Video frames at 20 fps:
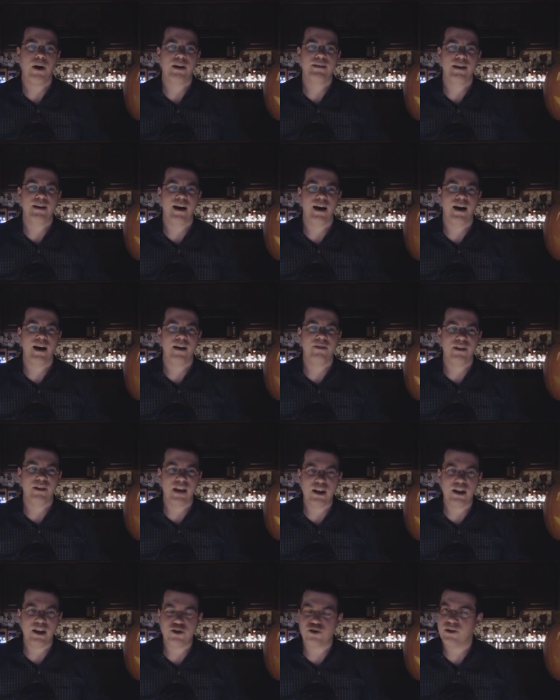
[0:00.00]
But uh,
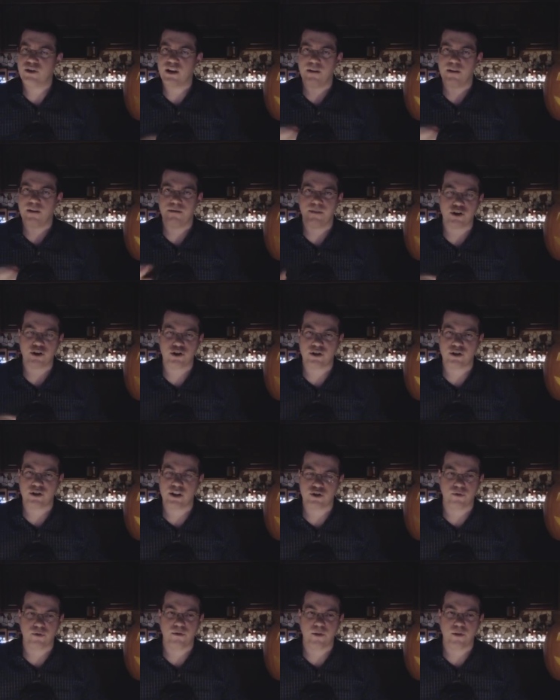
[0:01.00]
the nature of the
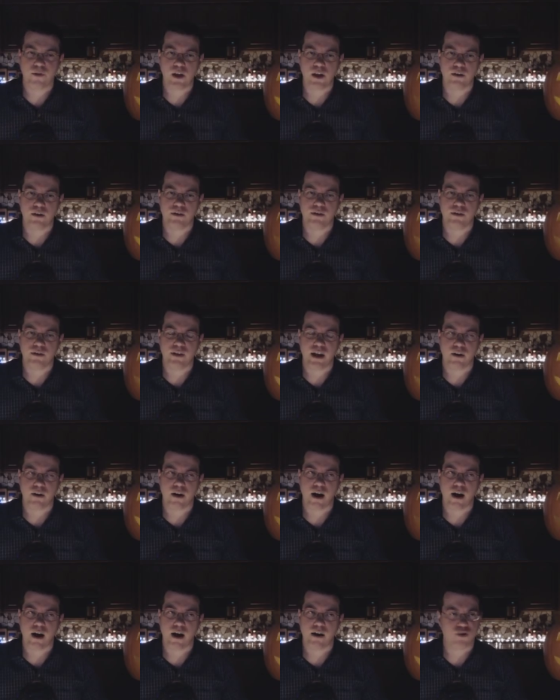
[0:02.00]
infection that's revealed
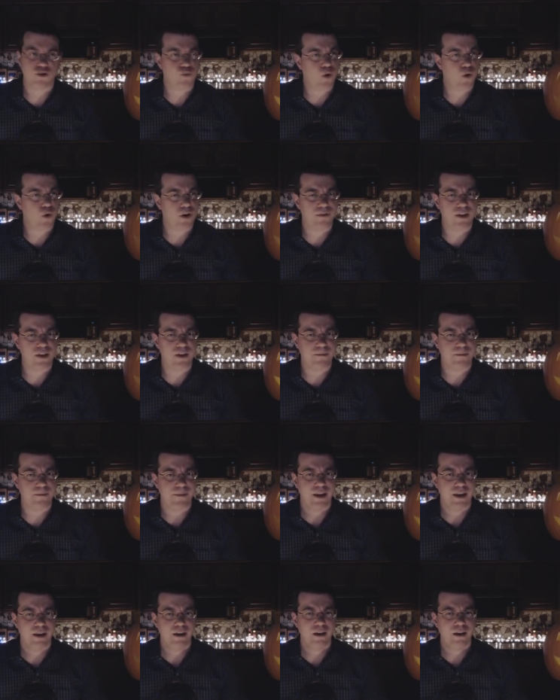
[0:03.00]
later on is one of the
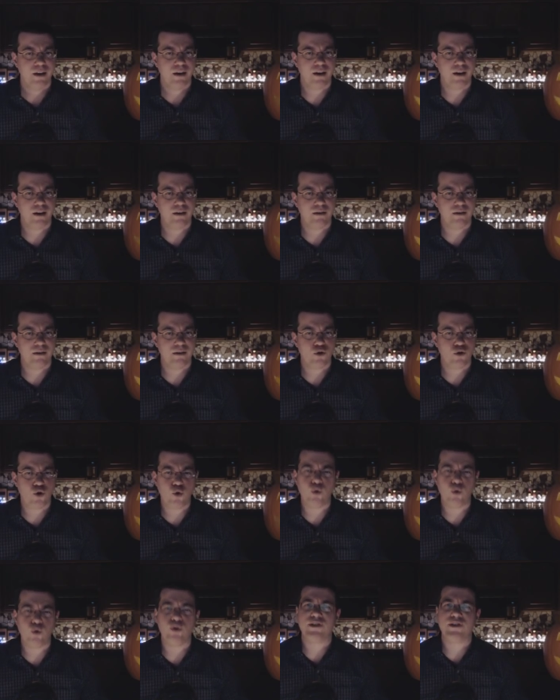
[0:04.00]
uh,
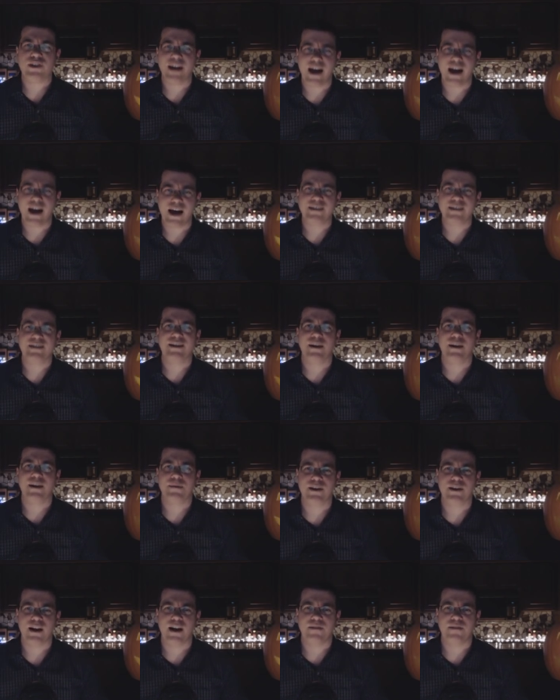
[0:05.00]
coolest
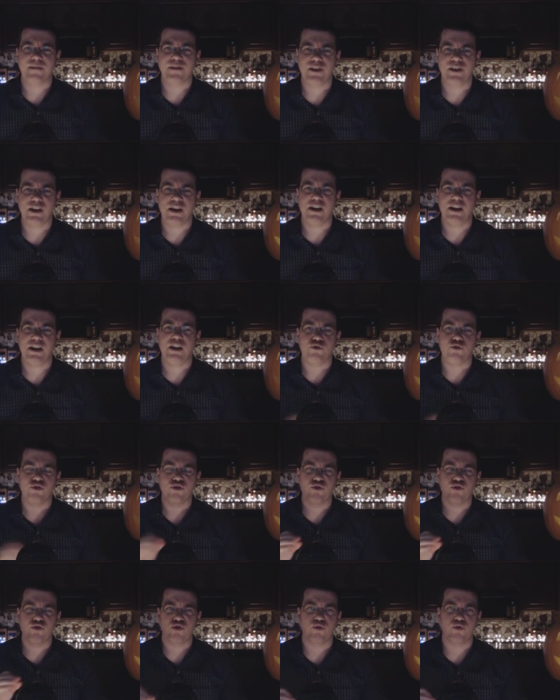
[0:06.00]
concepts that I've seen
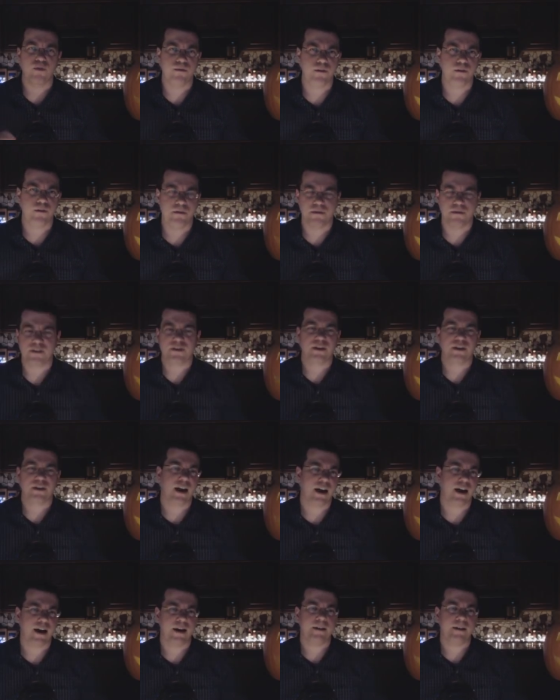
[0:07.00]
introduced to a film of this
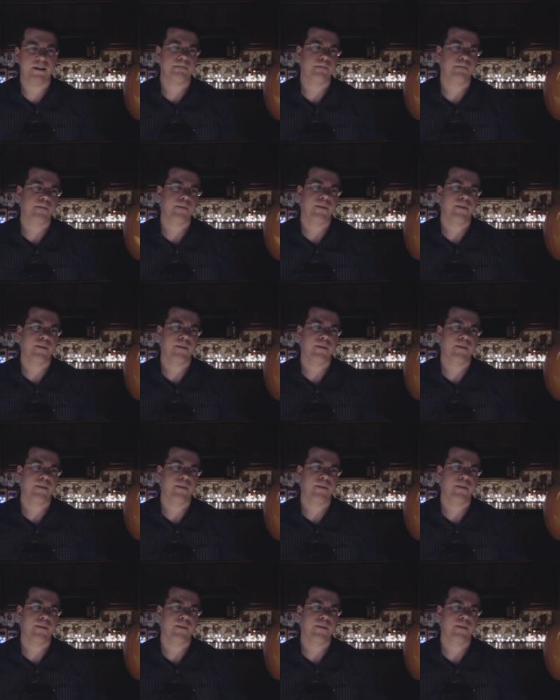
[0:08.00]
kind.